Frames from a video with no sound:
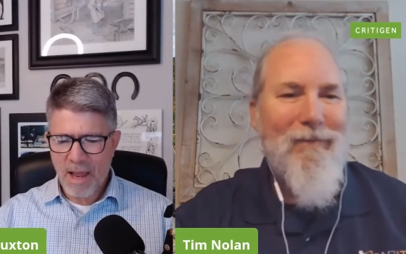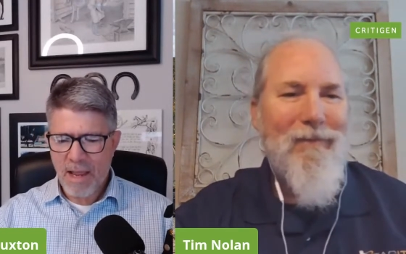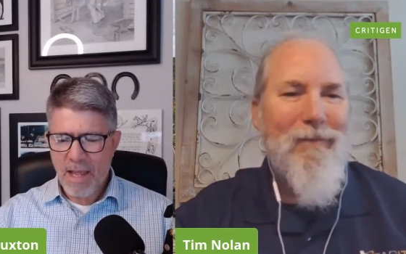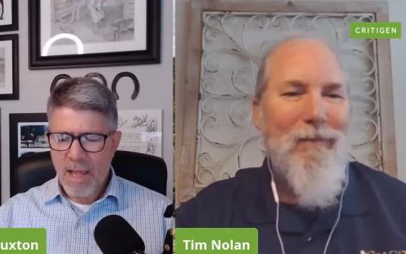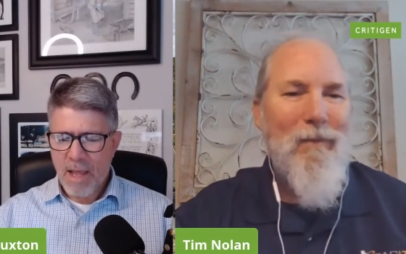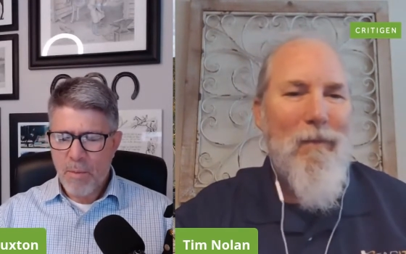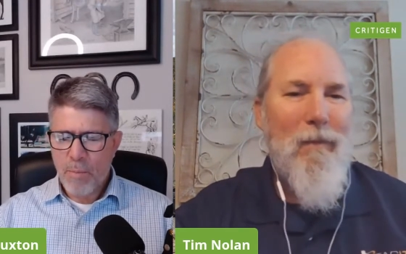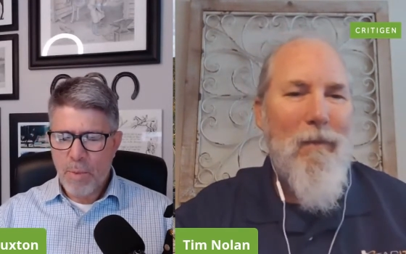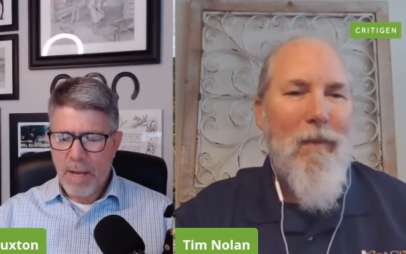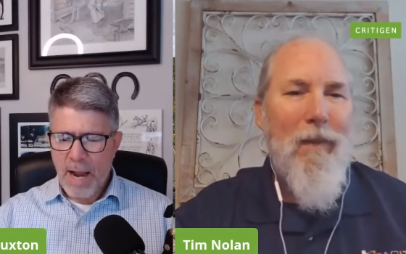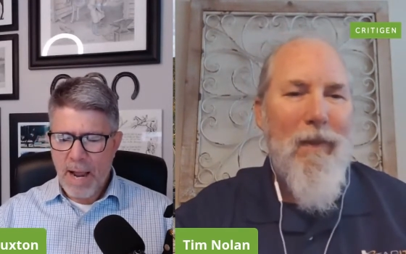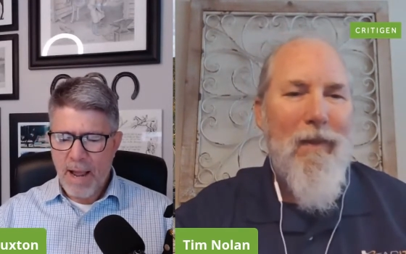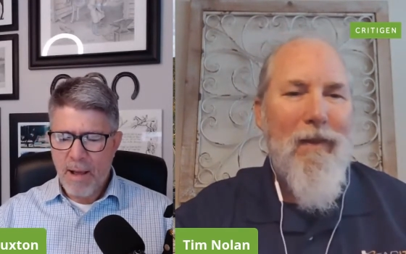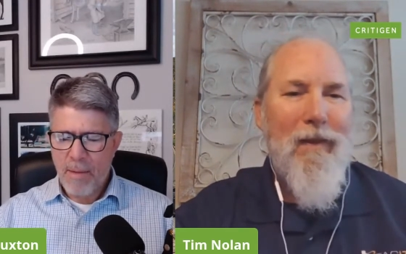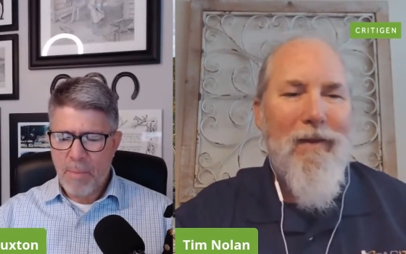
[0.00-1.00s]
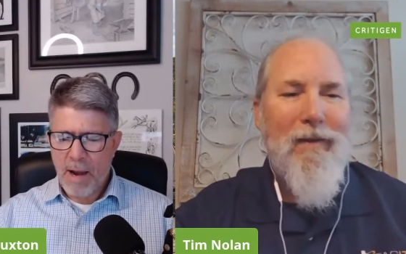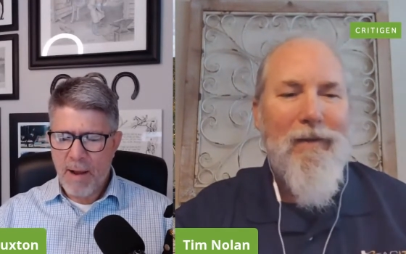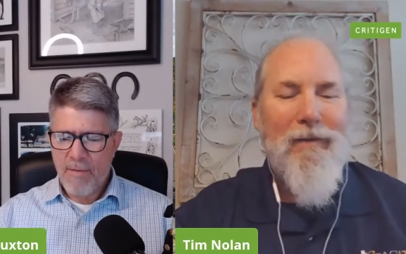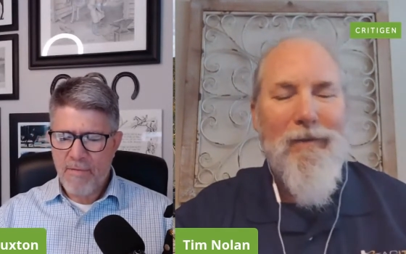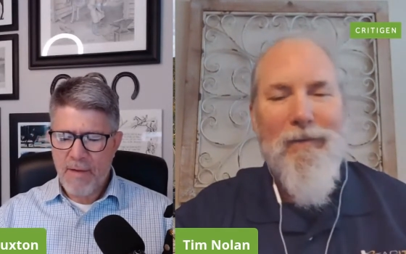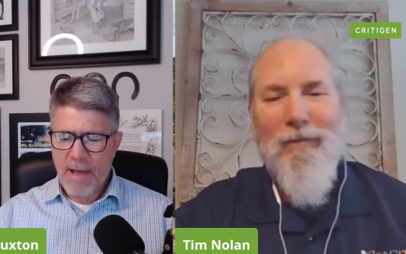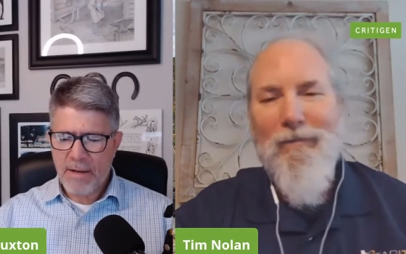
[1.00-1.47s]
Speaker 1: guy. But I but I
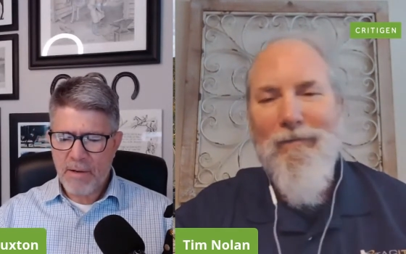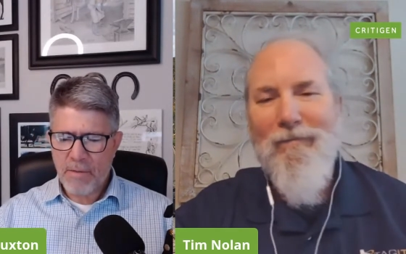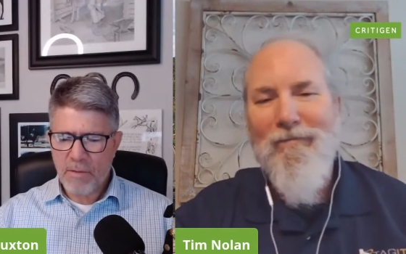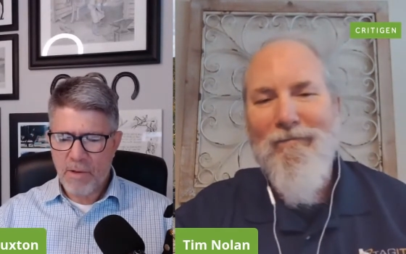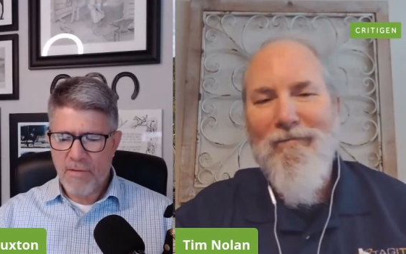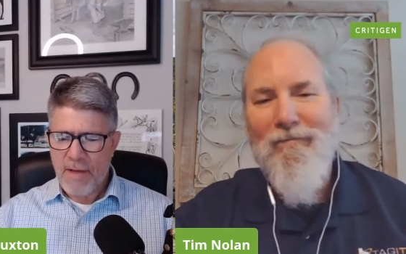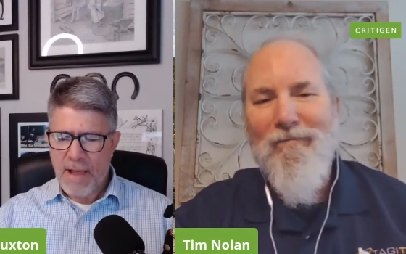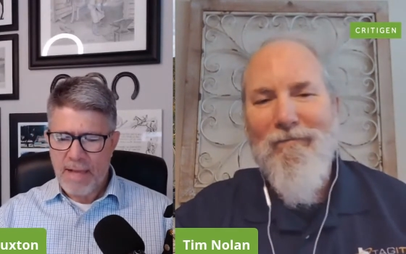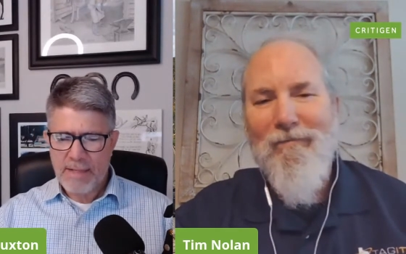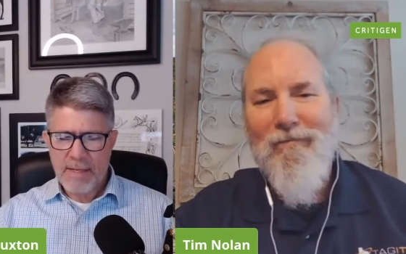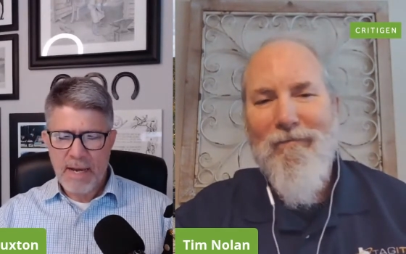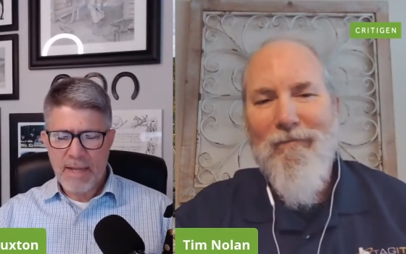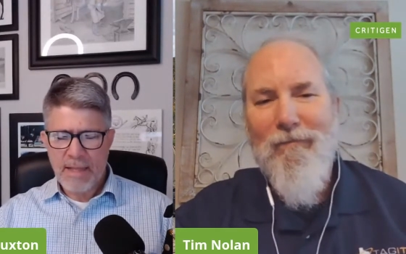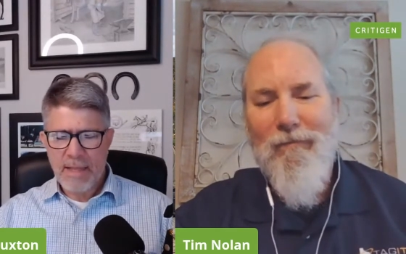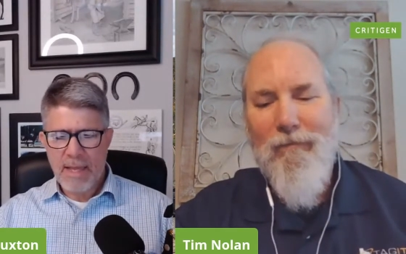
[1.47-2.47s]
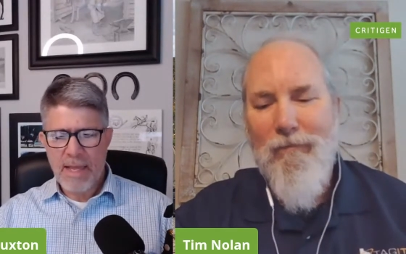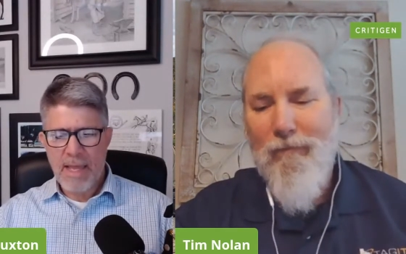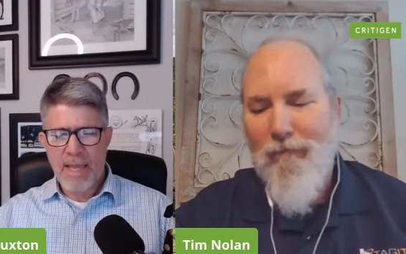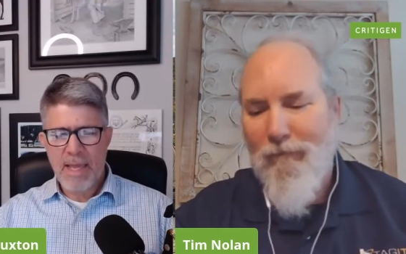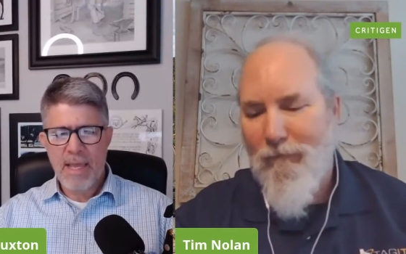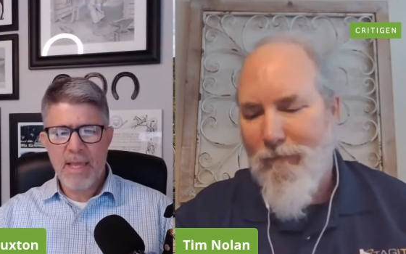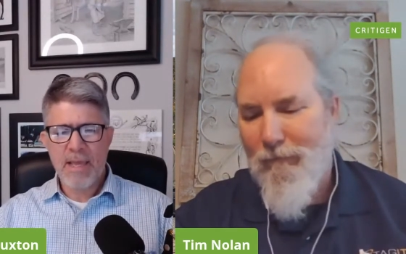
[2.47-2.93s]
found it really fascinating that
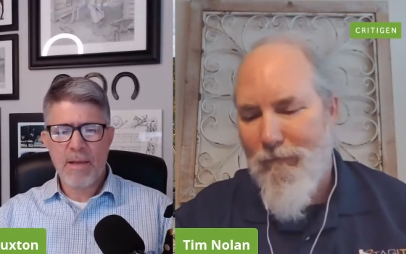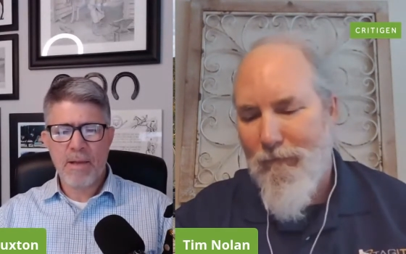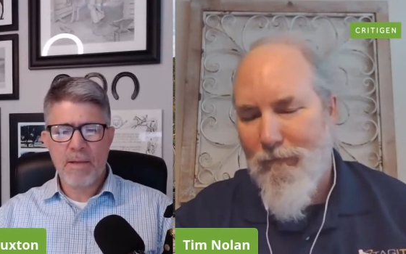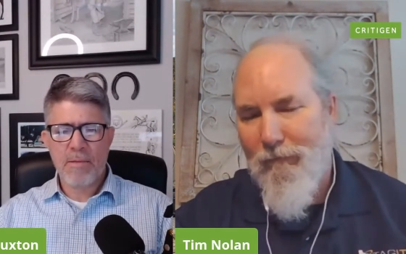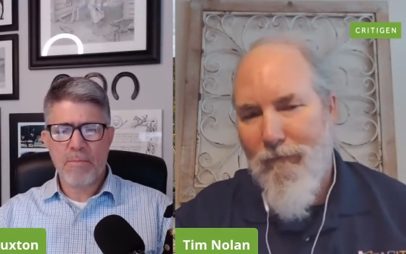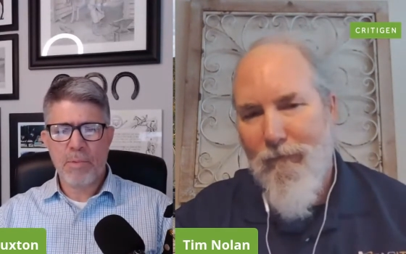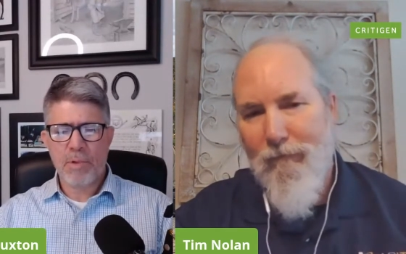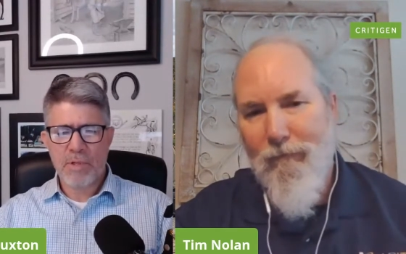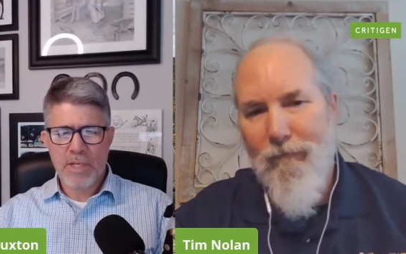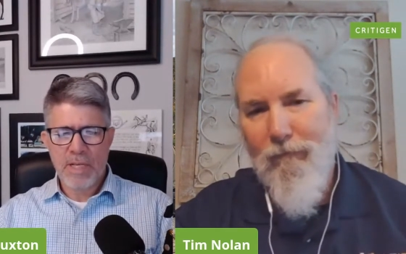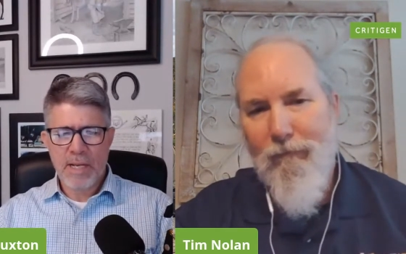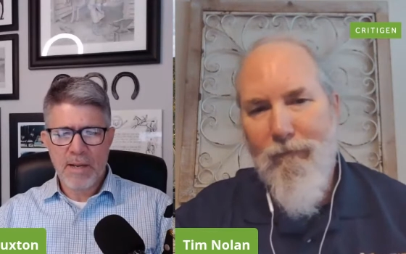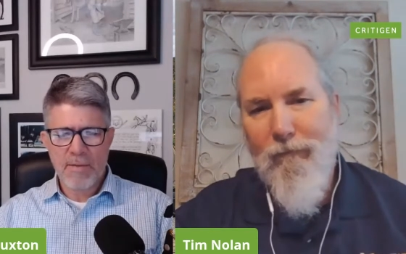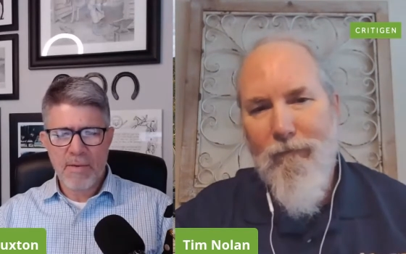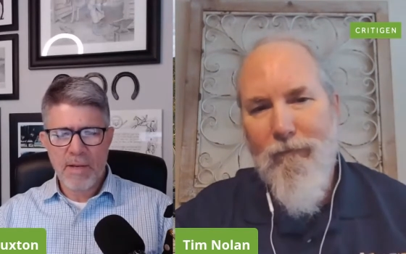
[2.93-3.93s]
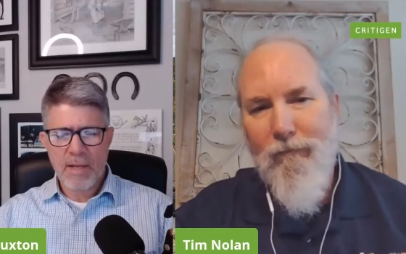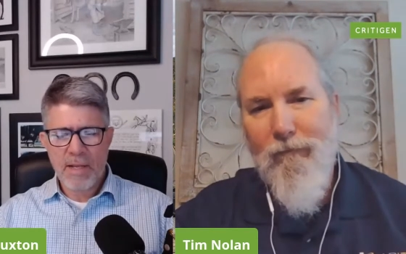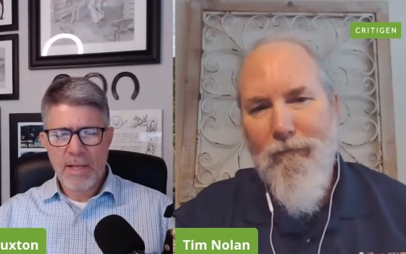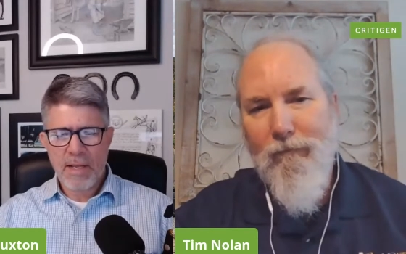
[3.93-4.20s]
he perceived